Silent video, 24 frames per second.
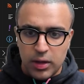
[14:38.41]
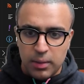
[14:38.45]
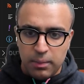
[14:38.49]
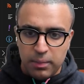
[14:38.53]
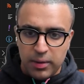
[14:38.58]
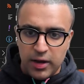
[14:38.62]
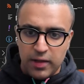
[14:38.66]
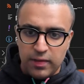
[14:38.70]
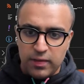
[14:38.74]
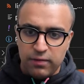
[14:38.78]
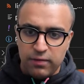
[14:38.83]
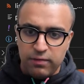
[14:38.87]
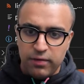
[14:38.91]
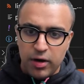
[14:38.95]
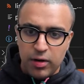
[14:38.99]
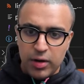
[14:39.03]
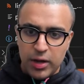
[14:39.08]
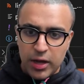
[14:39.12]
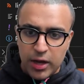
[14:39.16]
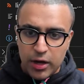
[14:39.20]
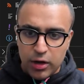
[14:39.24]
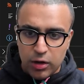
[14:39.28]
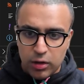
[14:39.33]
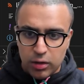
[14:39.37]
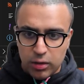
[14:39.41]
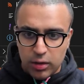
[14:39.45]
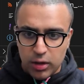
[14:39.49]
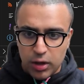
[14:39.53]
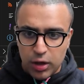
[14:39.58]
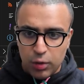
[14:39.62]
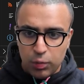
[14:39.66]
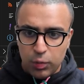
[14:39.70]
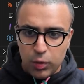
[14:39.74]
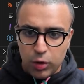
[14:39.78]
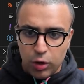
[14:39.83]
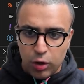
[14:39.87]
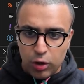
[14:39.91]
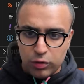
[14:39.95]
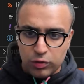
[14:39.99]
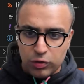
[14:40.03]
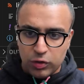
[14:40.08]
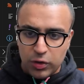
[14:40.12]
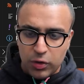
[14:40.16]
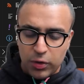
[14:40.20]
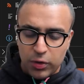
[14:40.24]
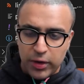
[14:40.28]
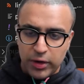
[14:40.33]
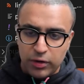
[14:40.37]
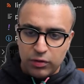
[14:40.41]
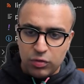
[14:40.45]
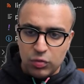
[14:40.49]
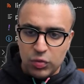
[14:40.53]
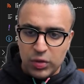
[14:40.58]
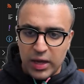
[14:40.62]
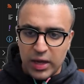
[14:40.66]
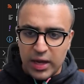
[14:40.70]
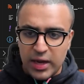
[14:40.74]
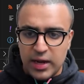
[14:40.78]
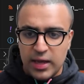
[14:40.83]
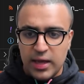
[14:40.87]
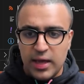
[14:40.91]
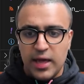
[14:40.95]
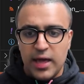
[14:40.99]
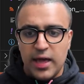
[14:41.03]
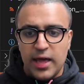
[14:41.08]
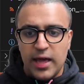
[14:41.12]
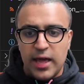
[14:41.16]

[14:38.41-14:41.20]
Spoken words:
but at the very end, we're also going to get